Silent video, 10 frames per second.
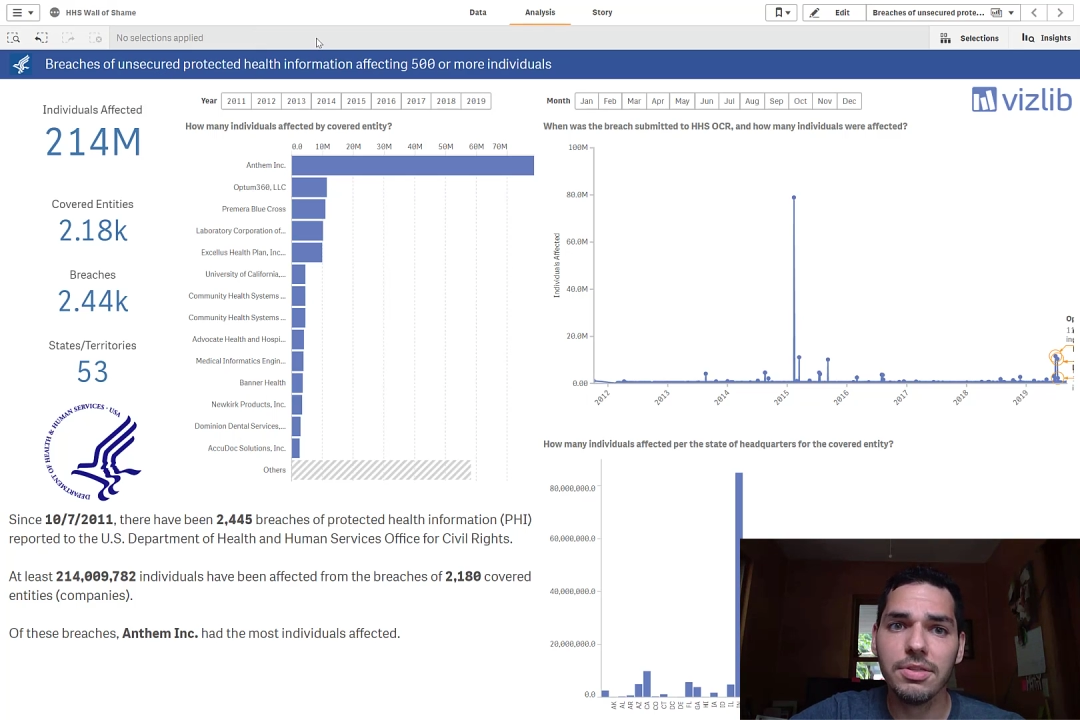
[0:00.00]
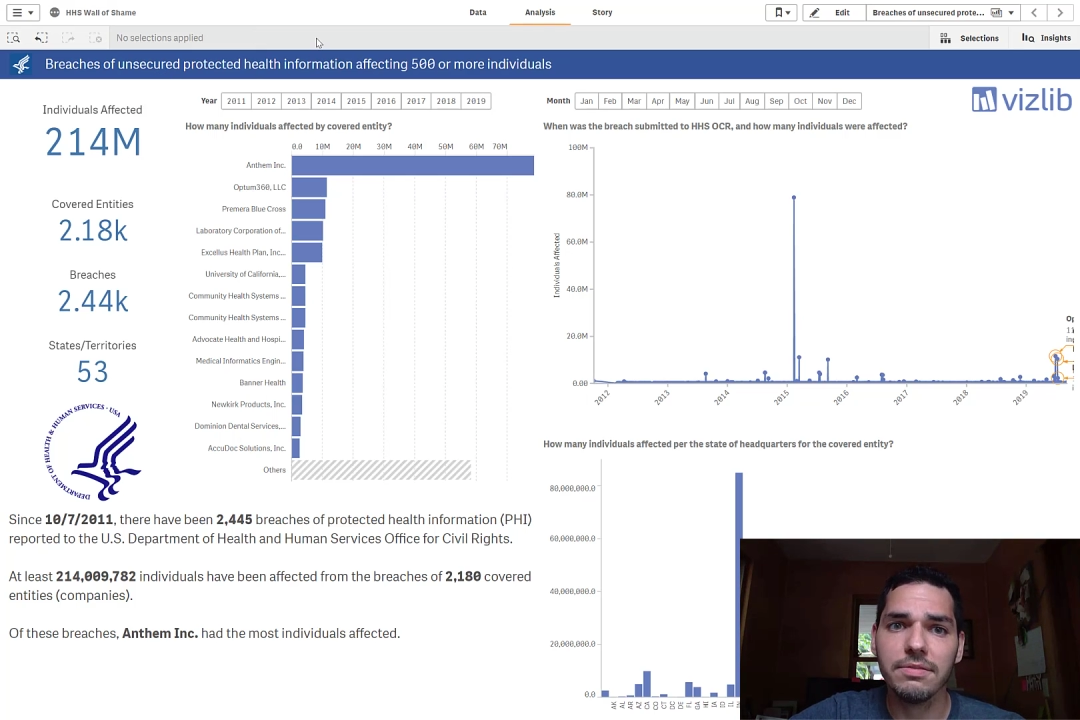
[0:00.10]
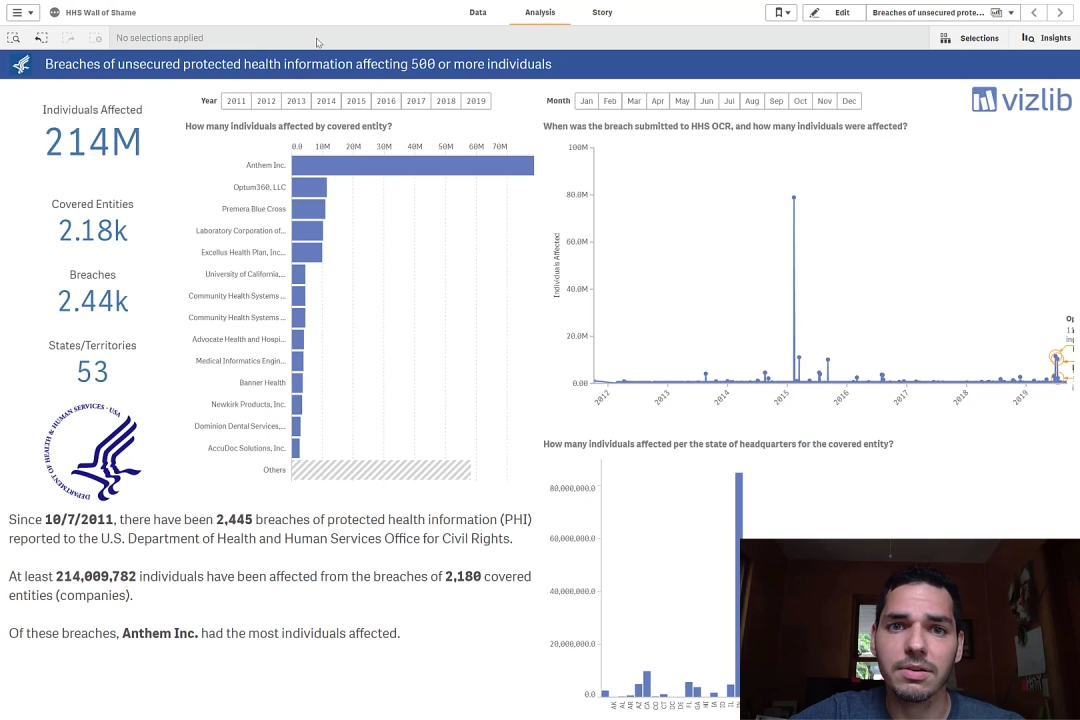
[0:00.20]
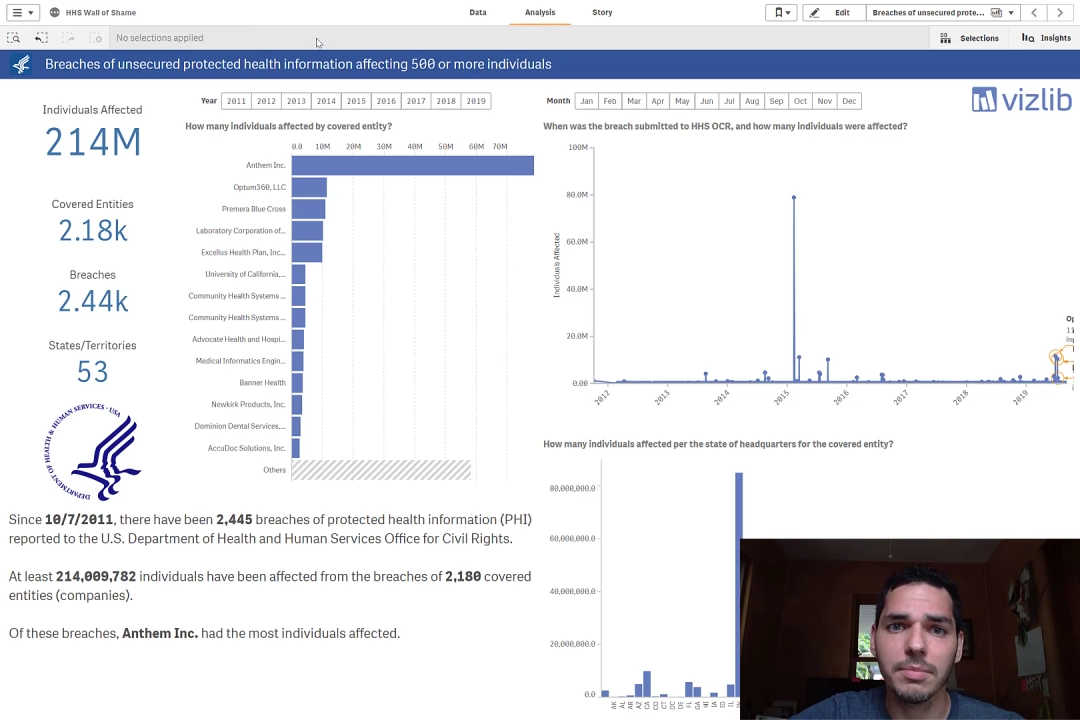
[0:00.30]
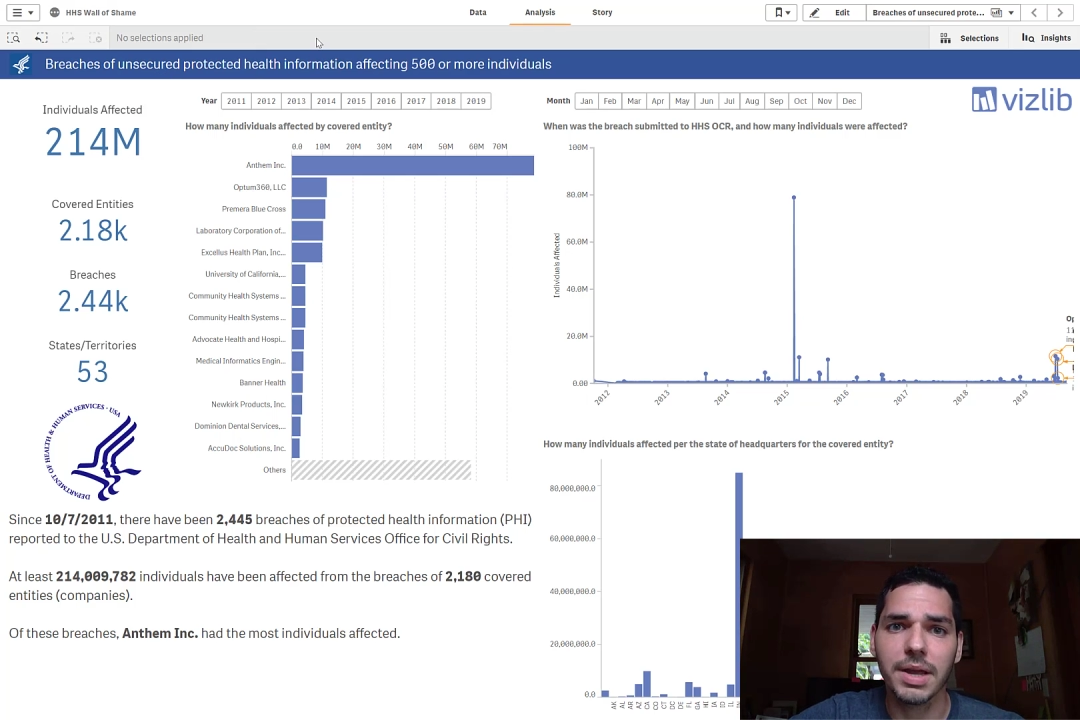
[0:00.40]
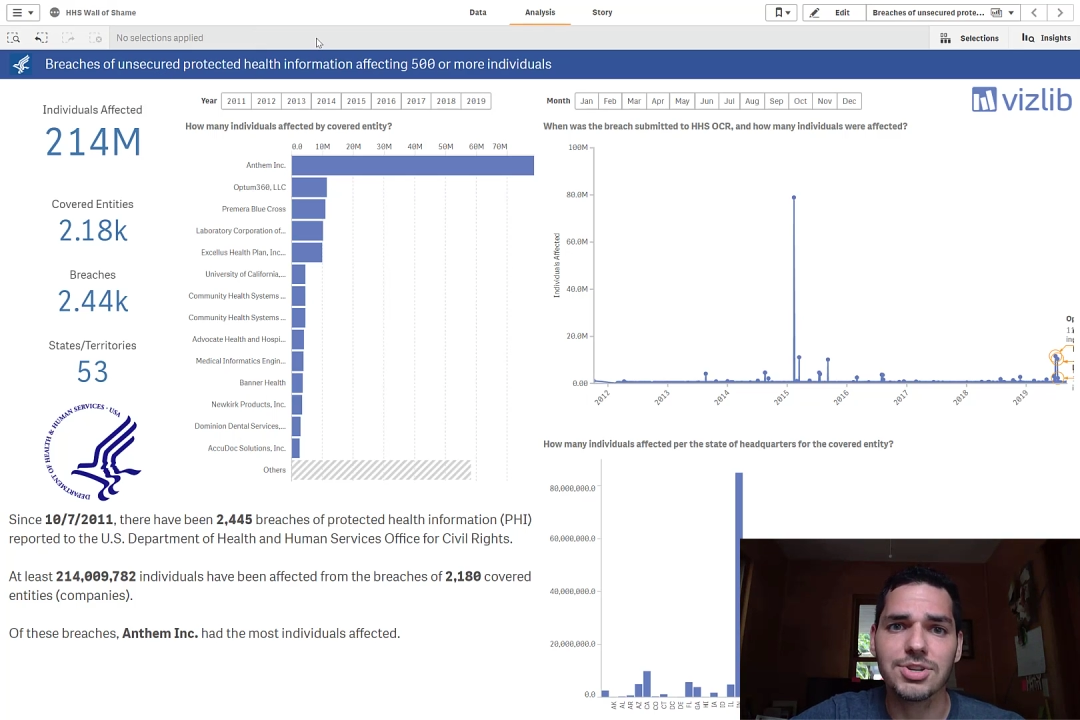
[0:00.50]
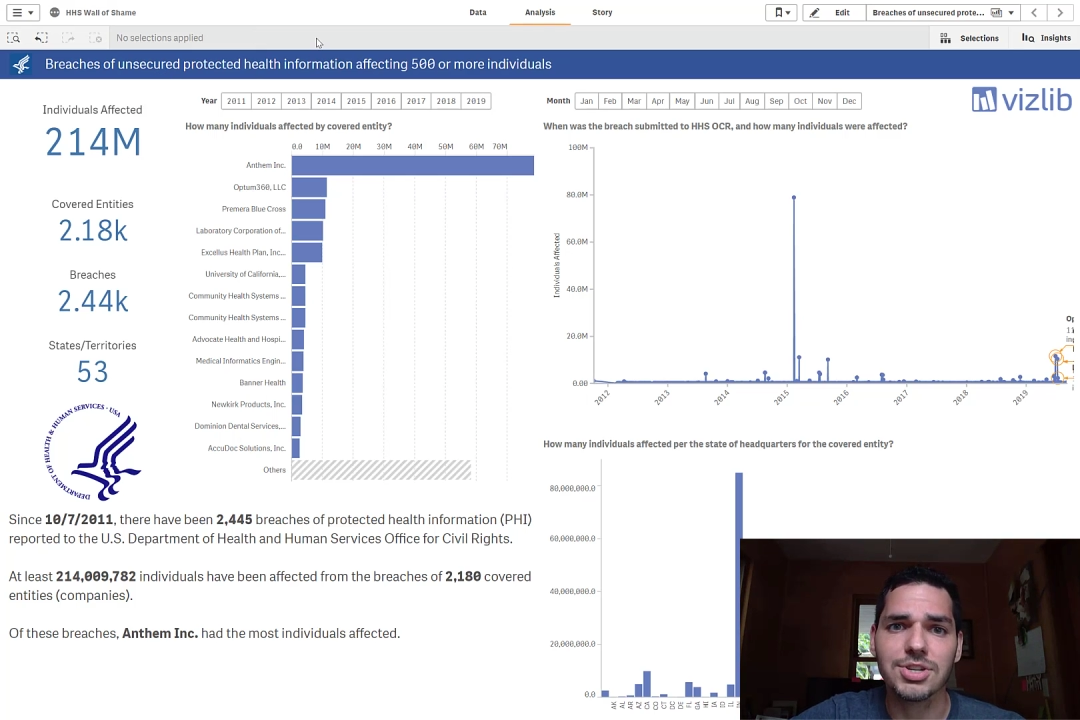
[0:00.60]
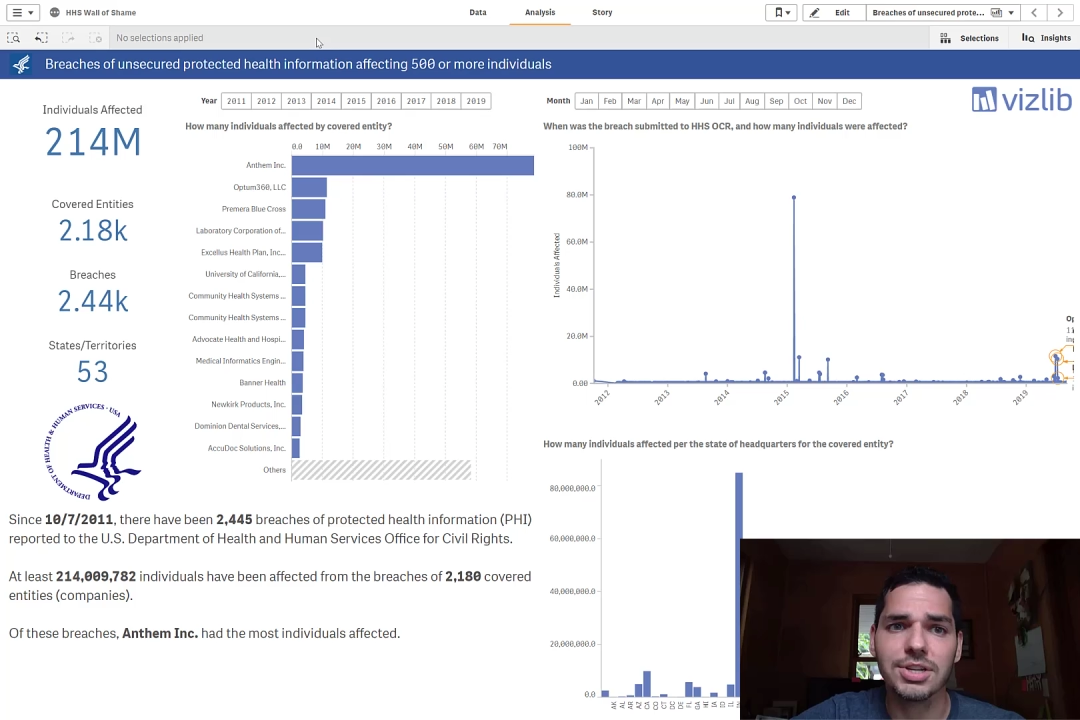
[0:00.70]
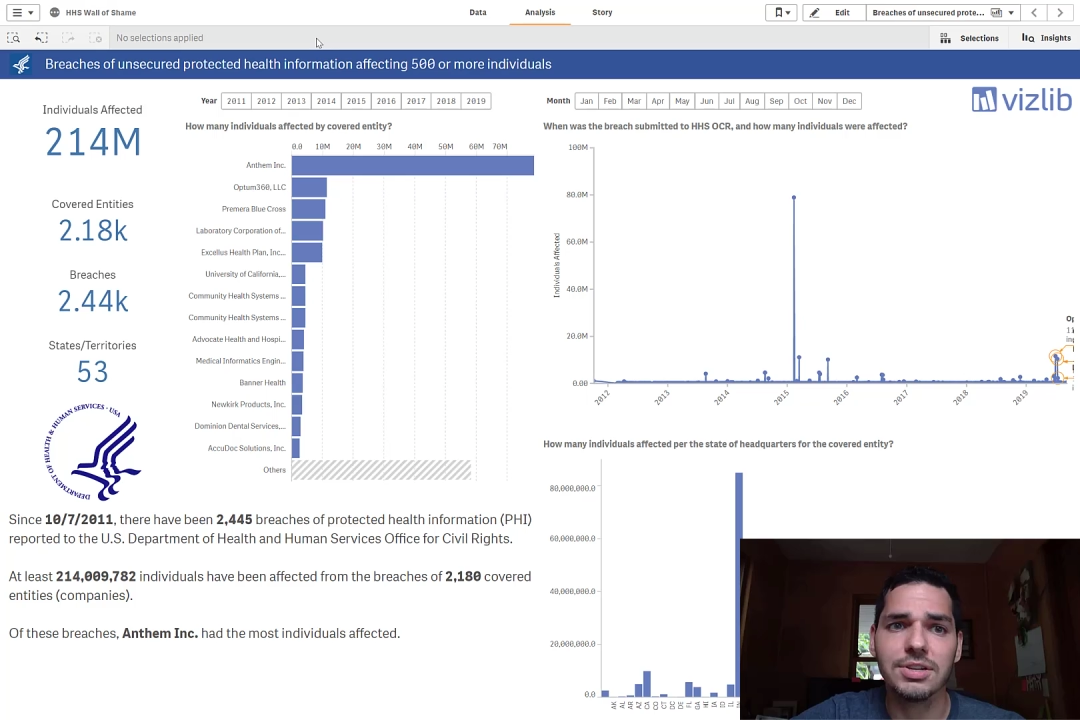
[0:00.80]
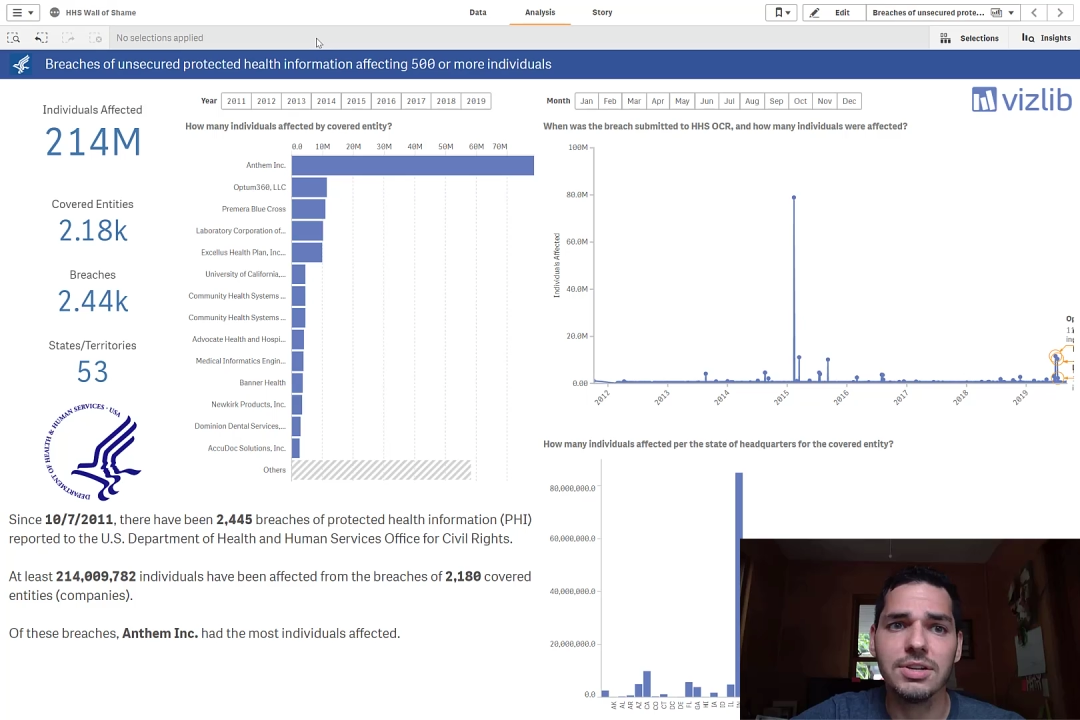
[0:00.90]

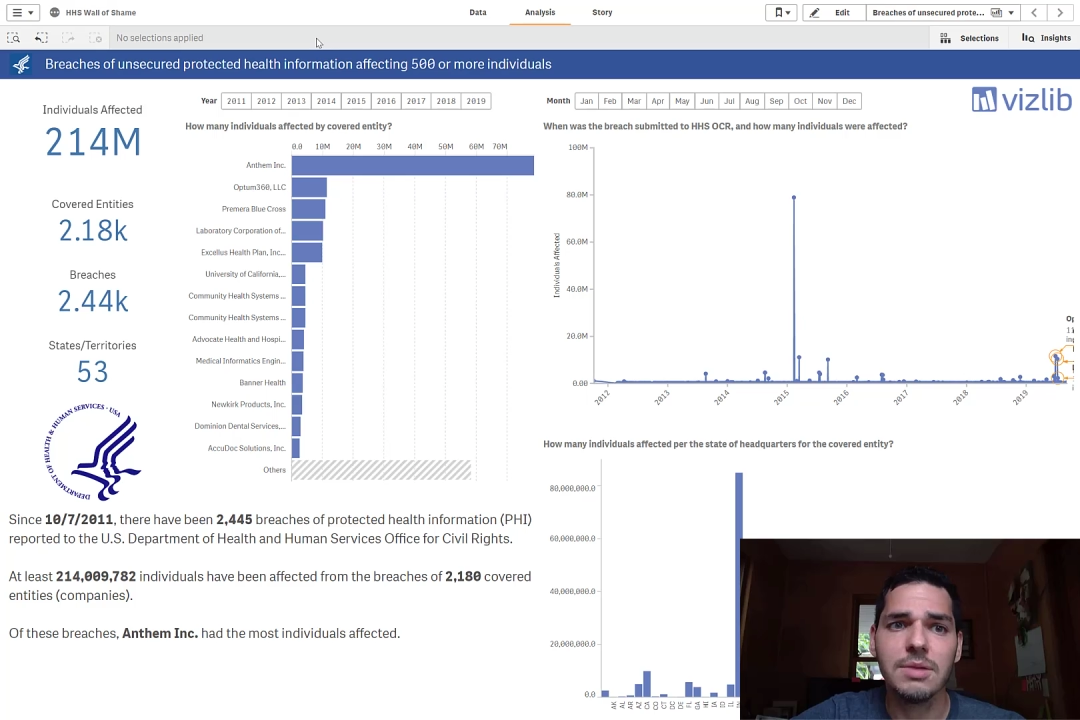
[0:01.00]
information